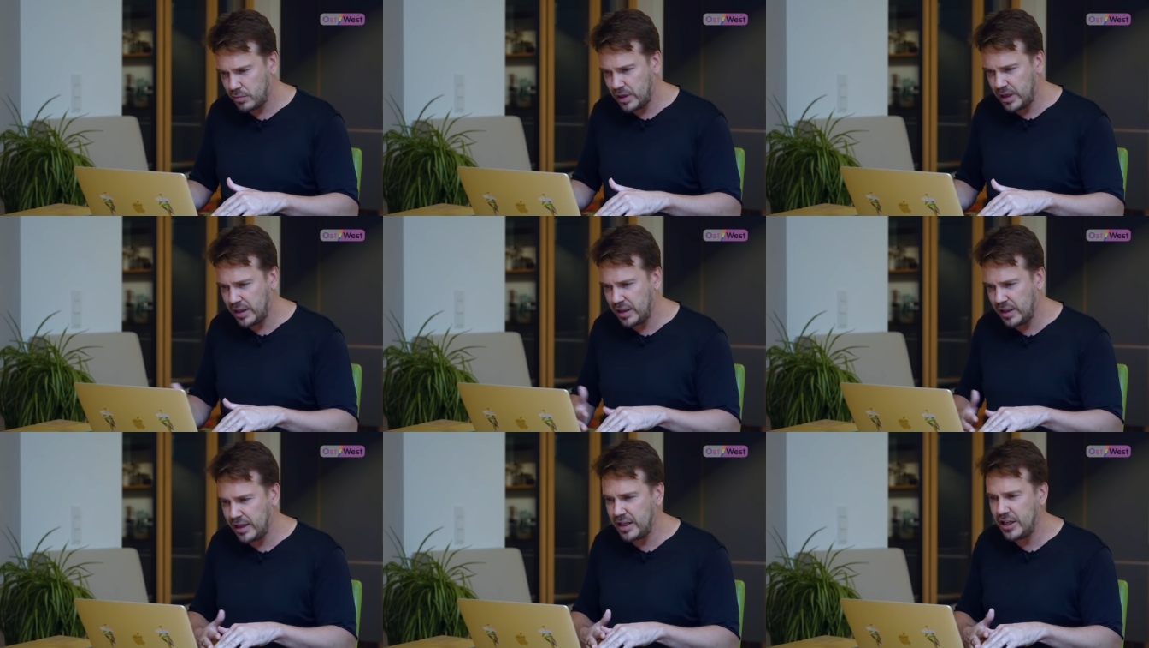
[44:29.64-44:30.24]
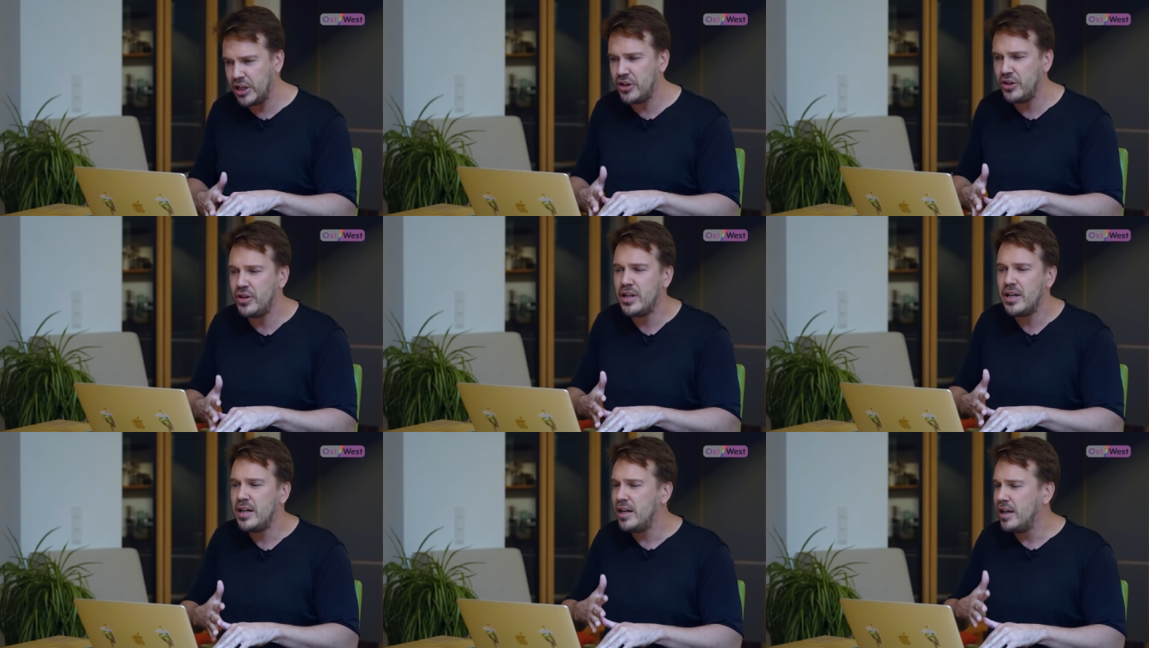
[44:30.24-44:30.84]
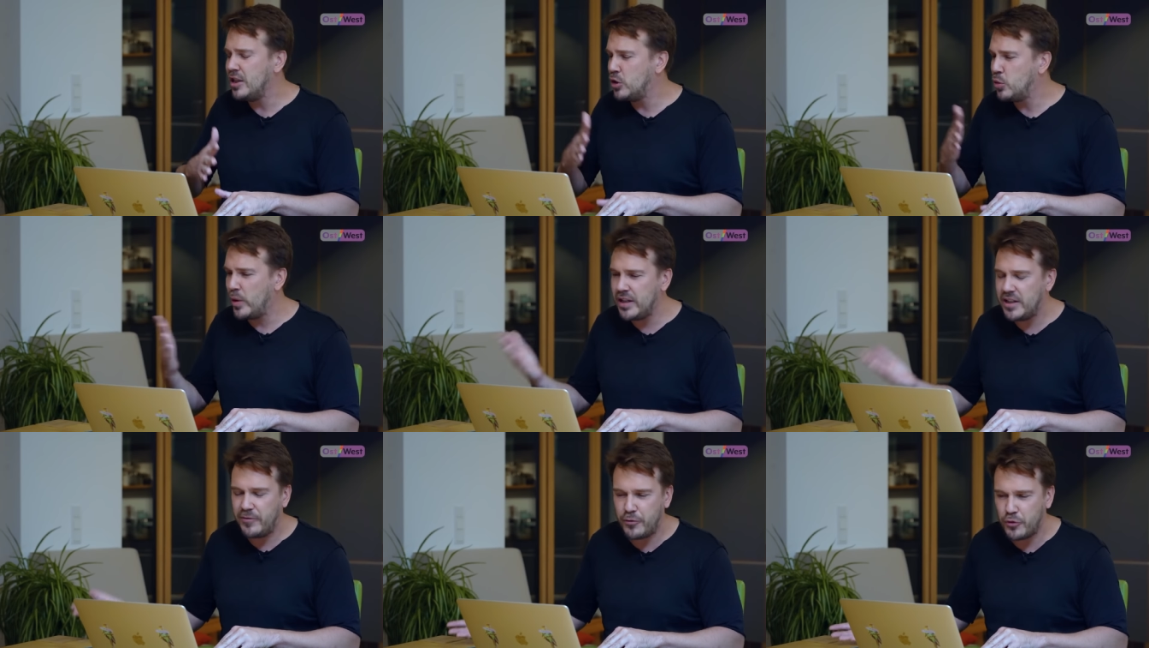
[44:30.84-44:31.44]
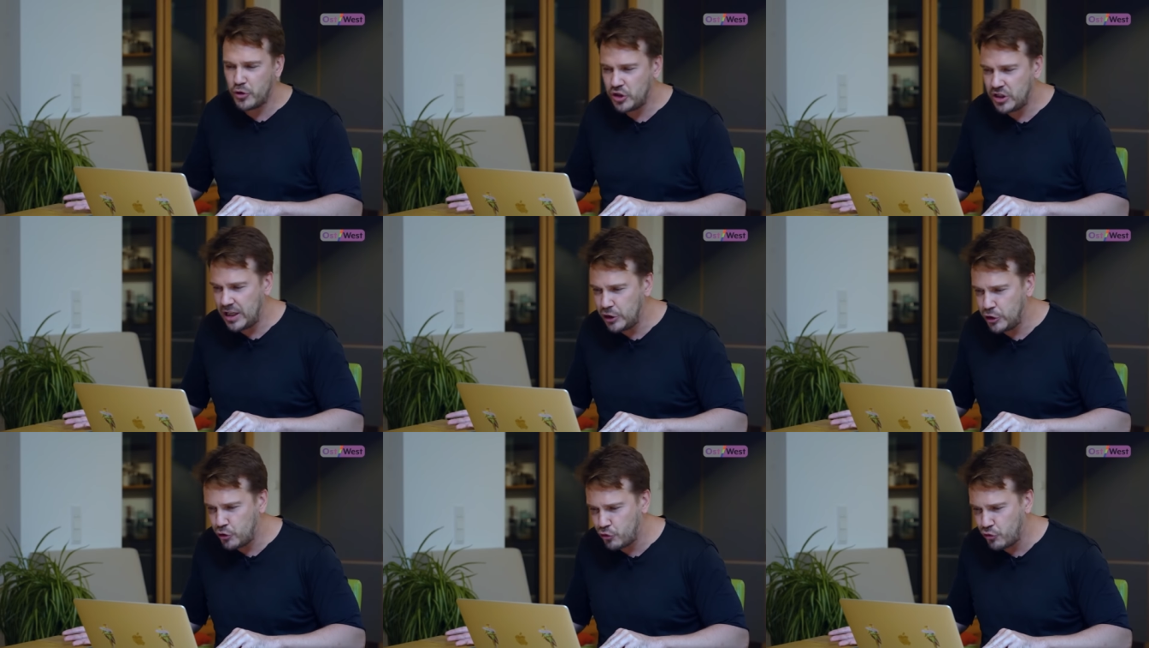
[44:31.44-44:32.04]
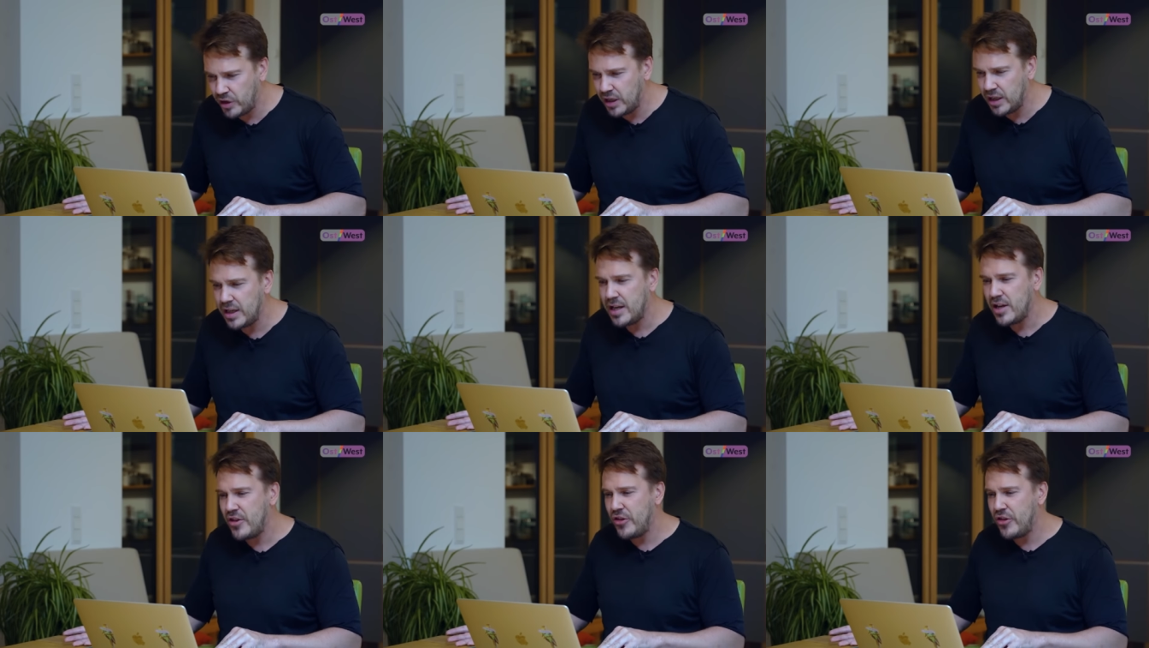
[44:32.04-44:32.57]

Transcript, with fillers: And like in, in 21st century,